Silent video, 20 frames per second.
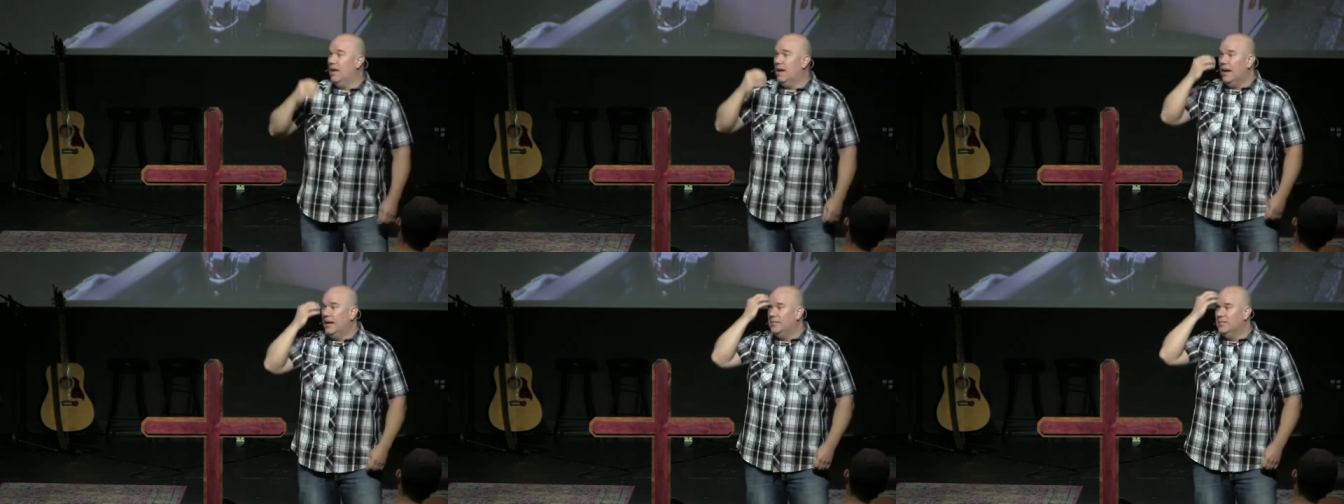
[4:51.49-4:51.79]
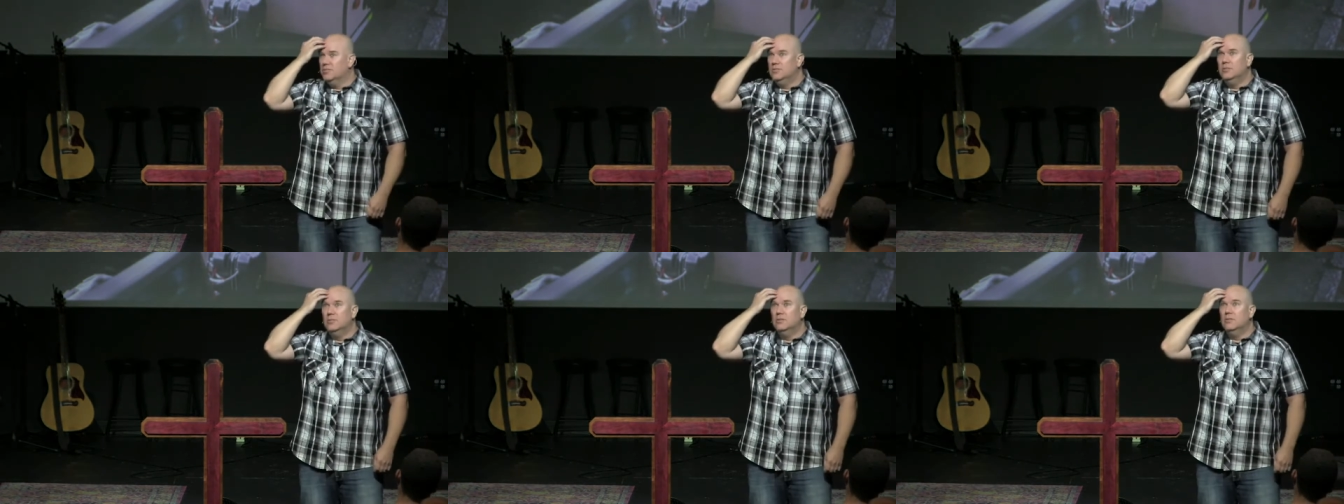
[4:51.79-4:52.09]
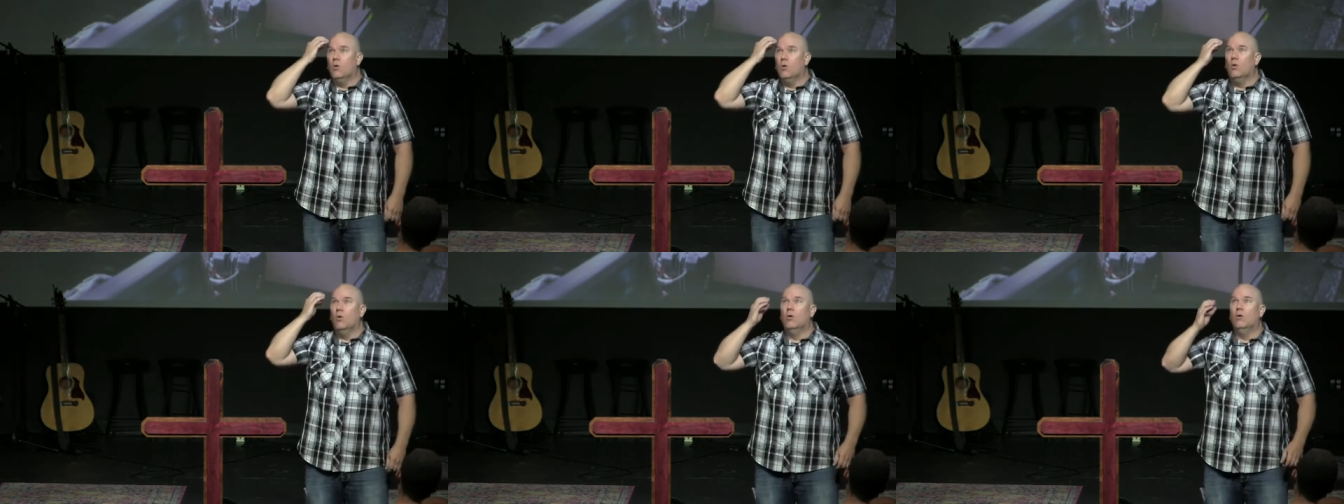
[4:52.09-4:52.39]
And I just,
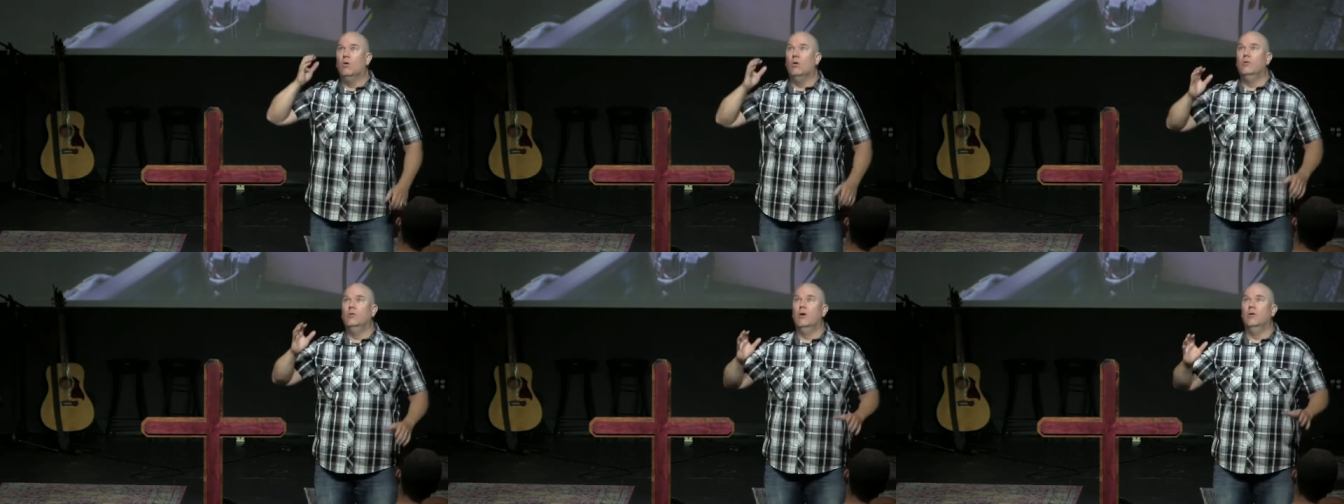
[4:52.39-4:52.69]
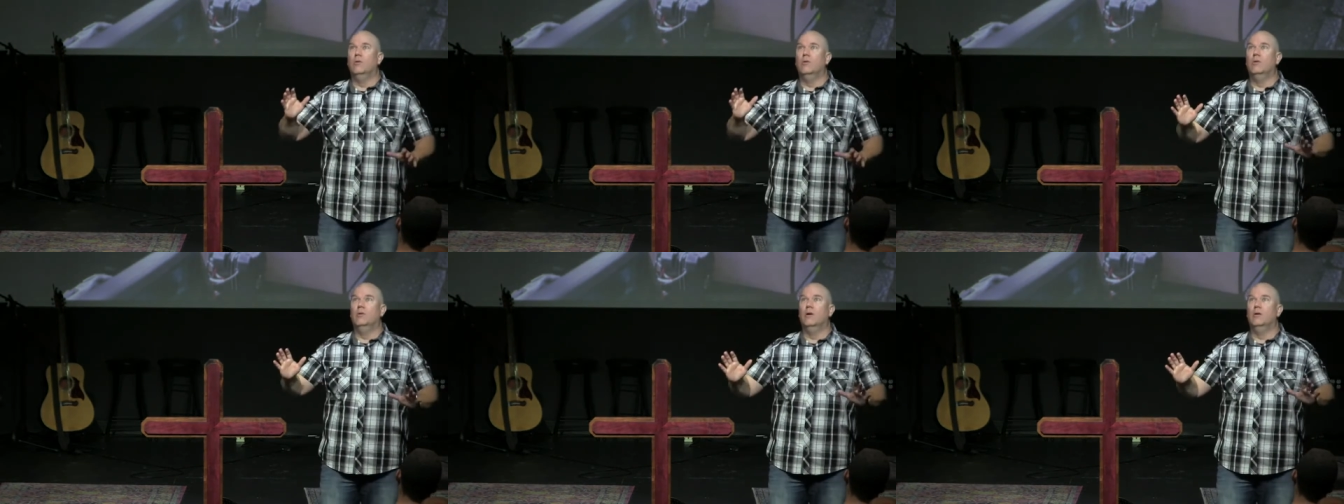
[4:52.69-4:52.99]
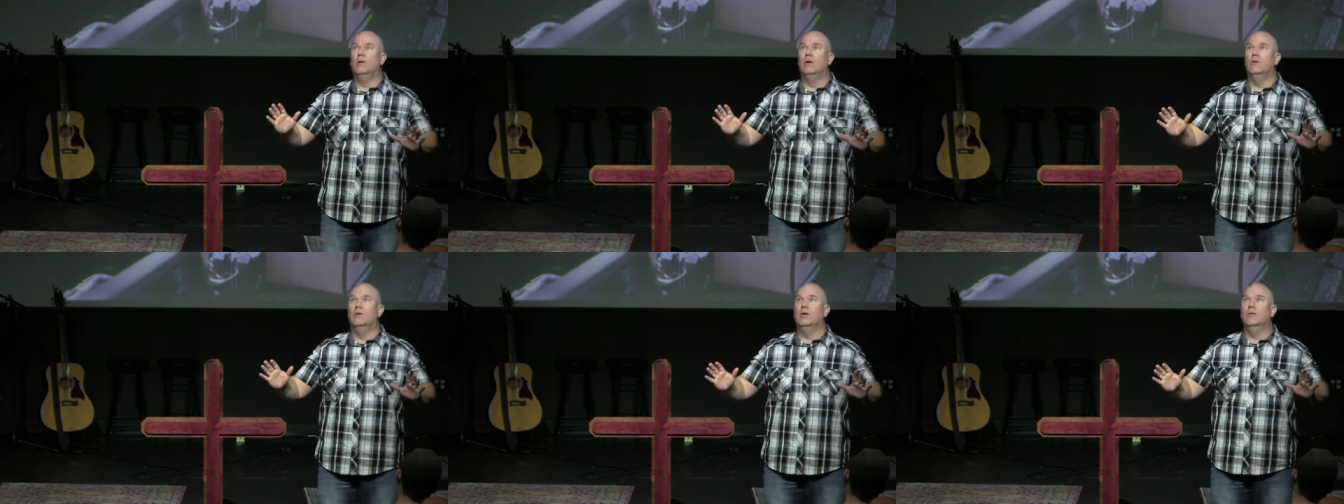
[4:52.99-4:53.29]
oh, no, no, no, no,
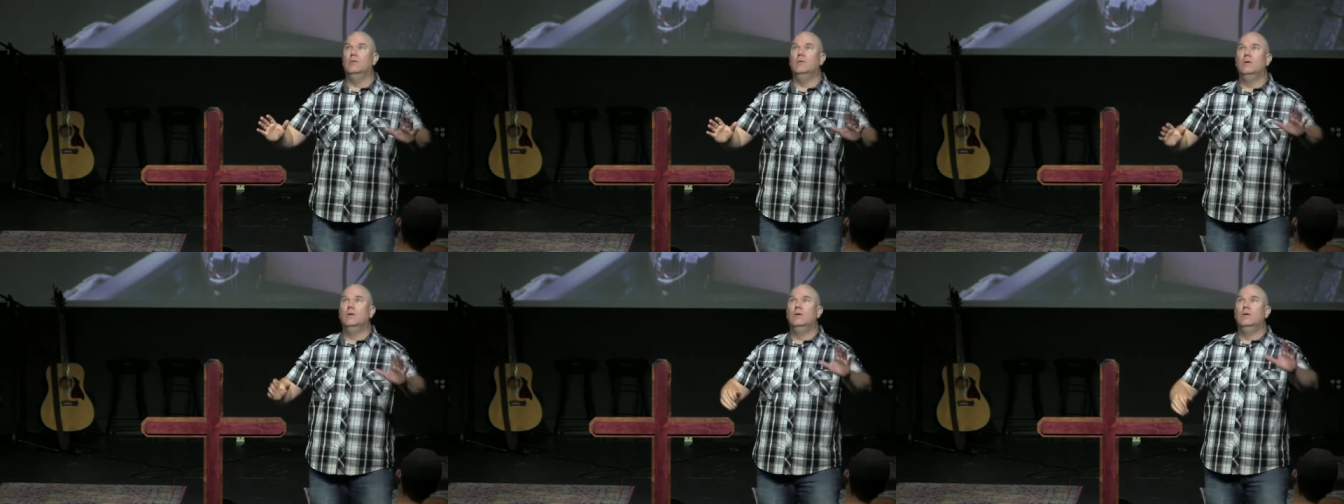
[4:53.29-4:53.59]
no.